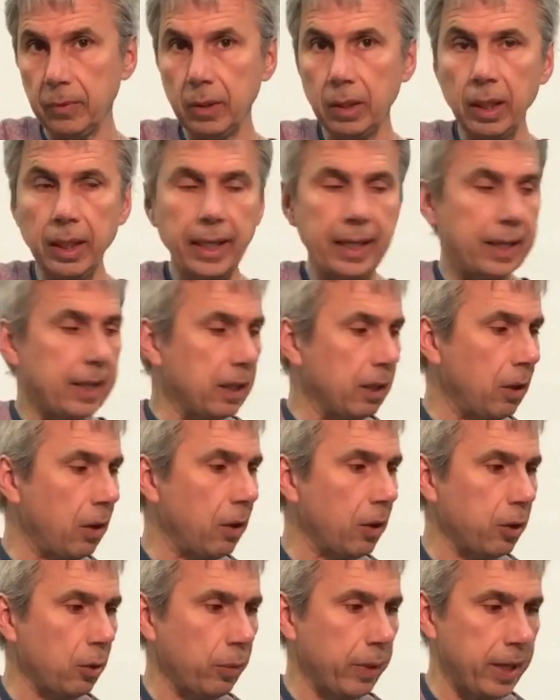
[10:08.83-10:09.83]
linking
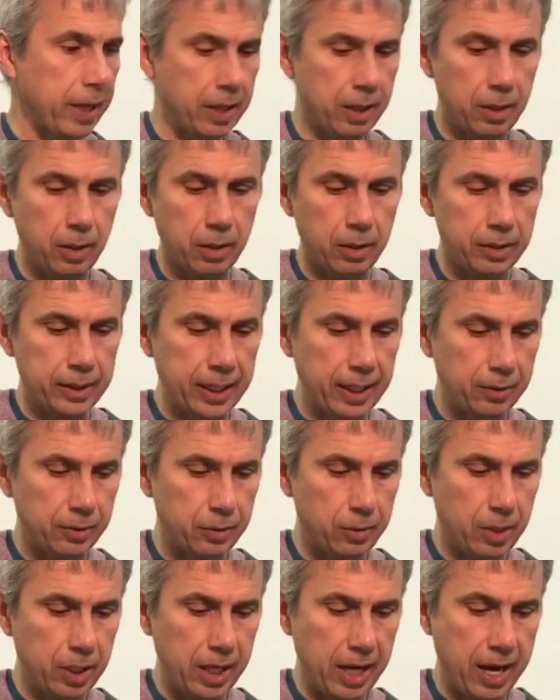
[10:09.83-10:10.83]
all the way down
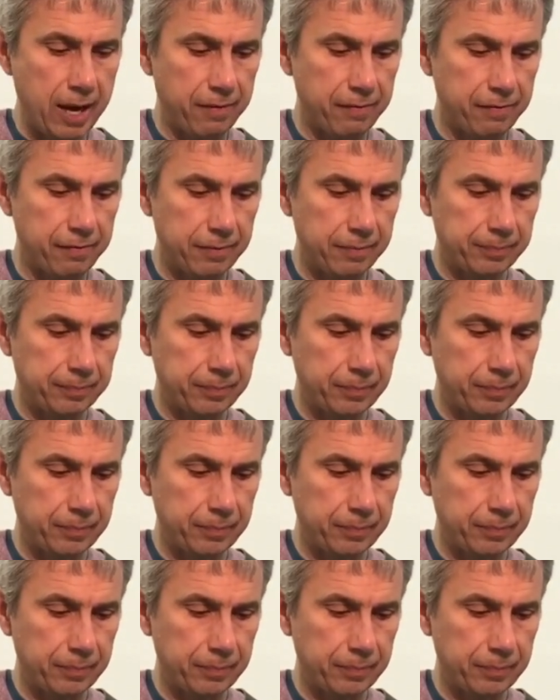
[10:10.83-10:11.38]
to the F.